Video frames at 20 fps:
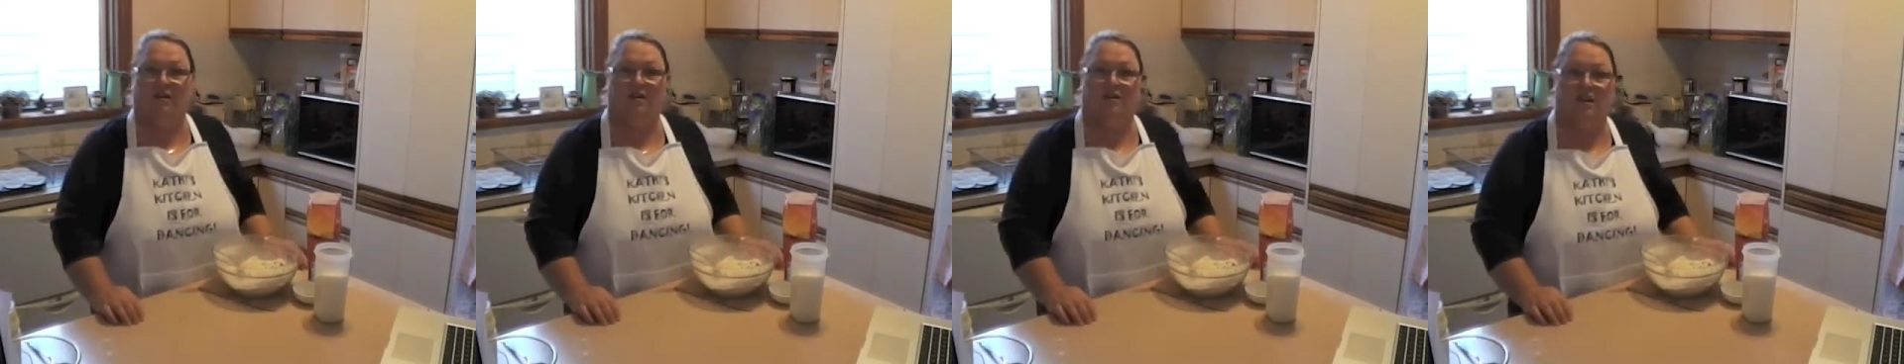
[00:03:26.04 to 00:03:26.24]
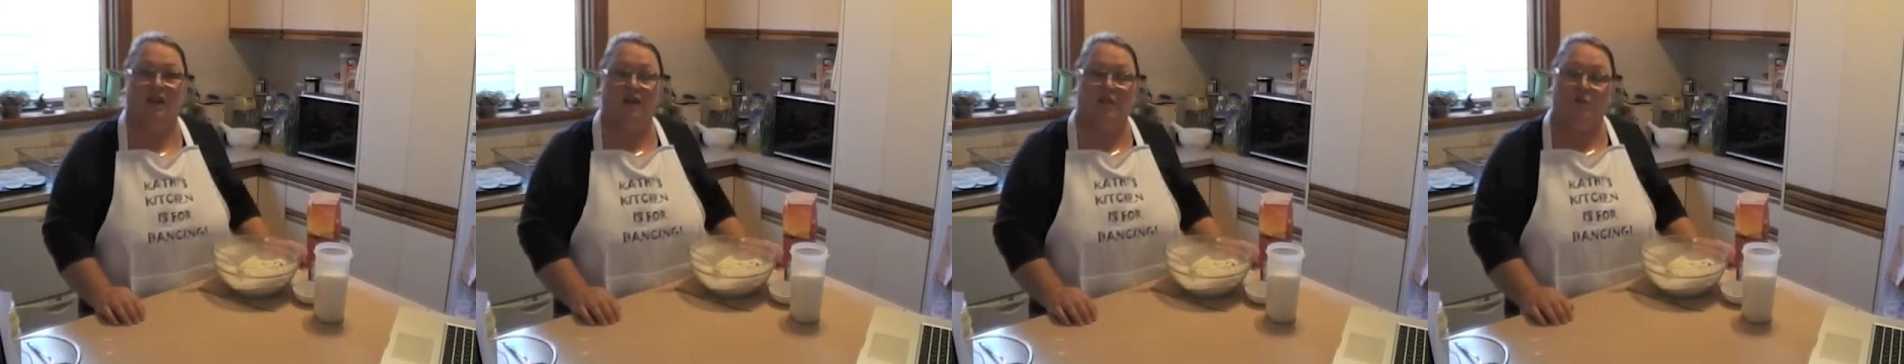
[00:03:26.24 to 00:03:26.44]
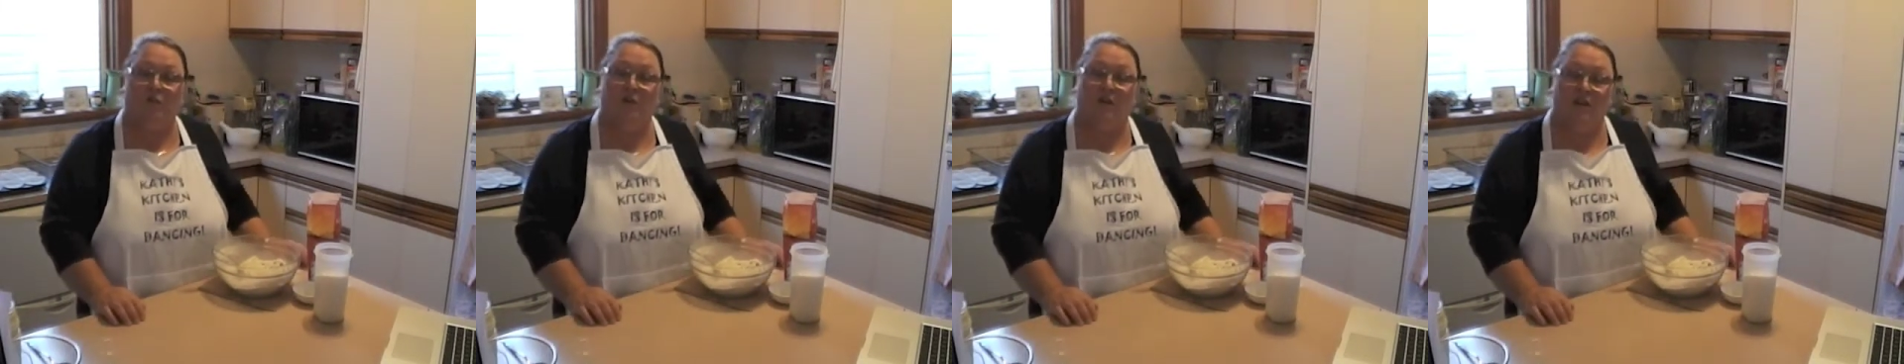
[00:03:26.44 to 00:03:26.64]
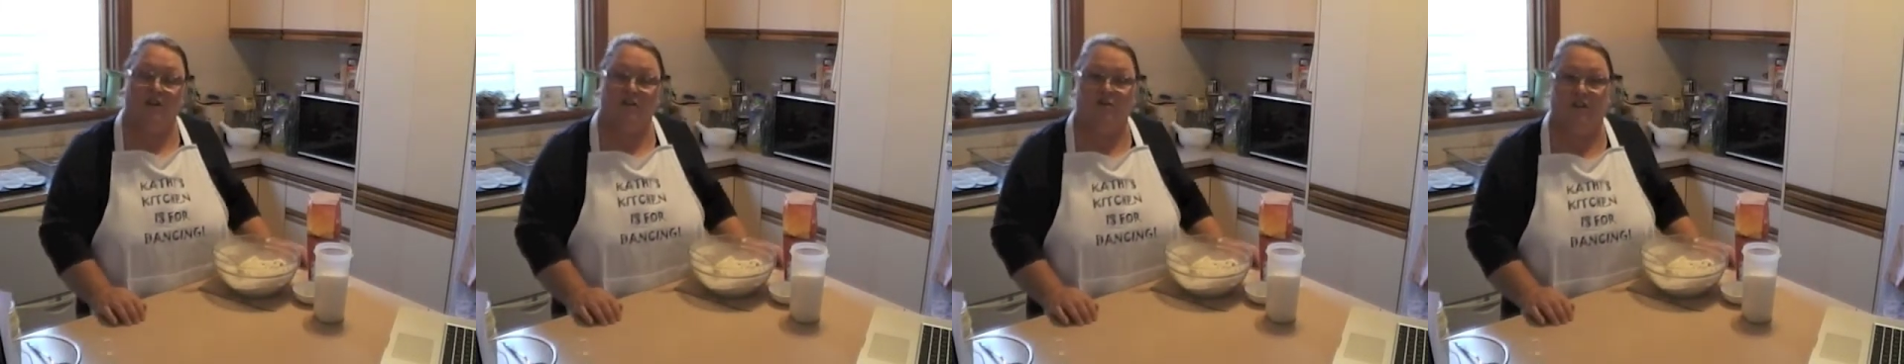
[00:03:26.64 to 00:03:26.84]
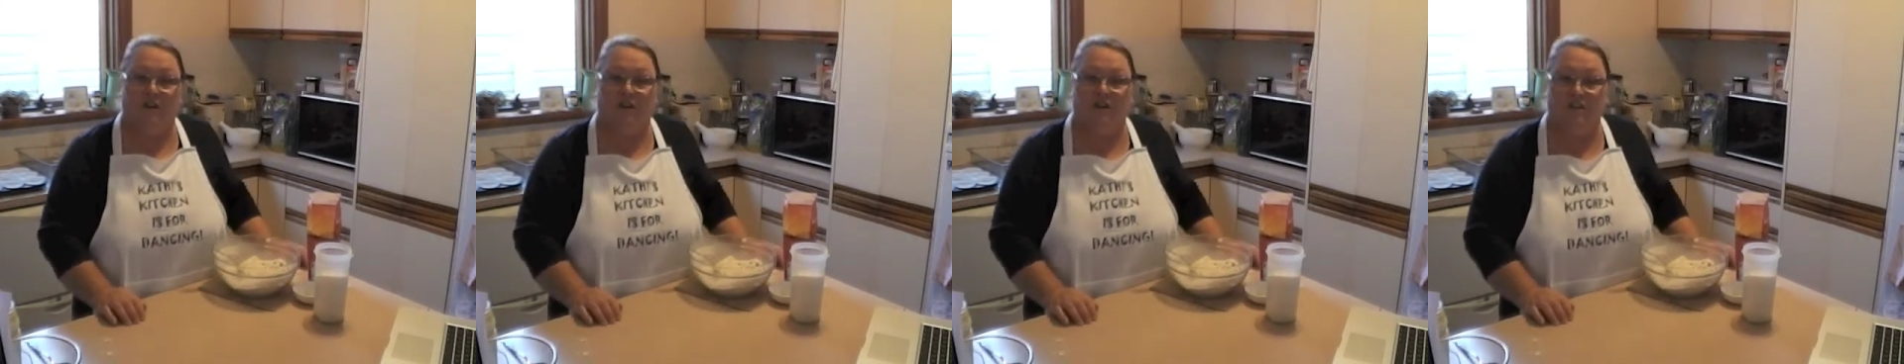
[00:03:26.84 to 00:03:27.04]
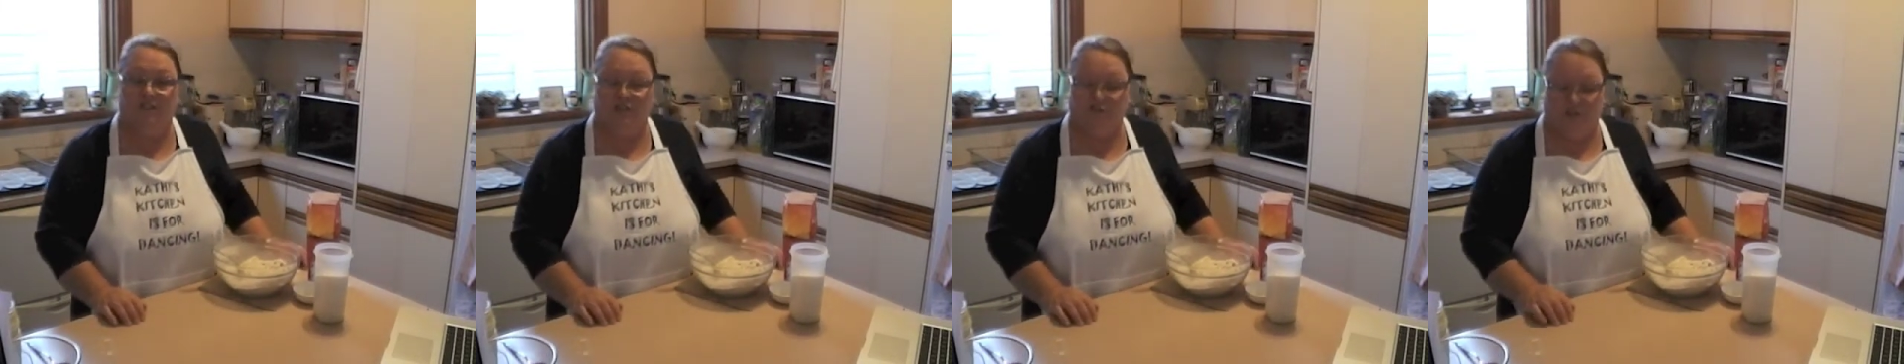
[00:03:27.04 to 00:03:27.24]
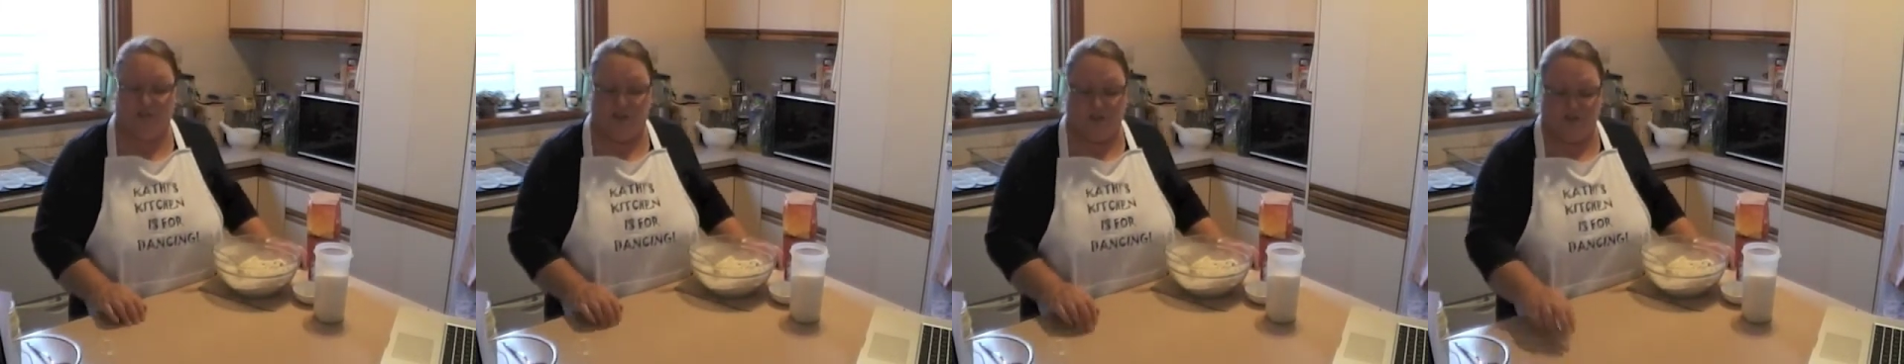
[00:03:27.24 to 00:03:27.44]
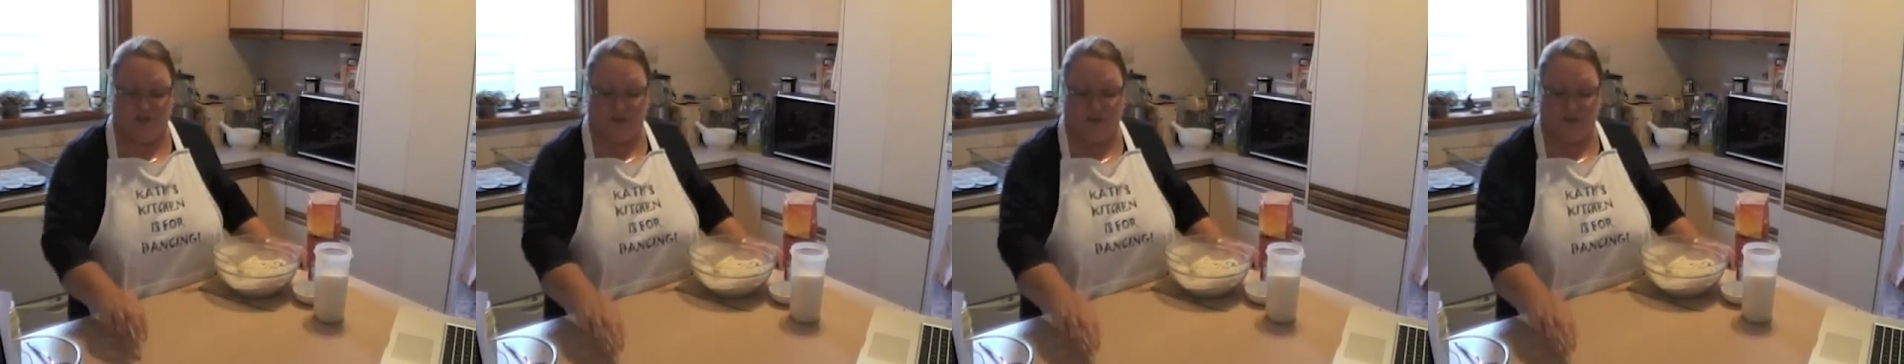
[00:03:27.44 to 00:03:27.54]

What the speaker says: Now, the wet ingredients for this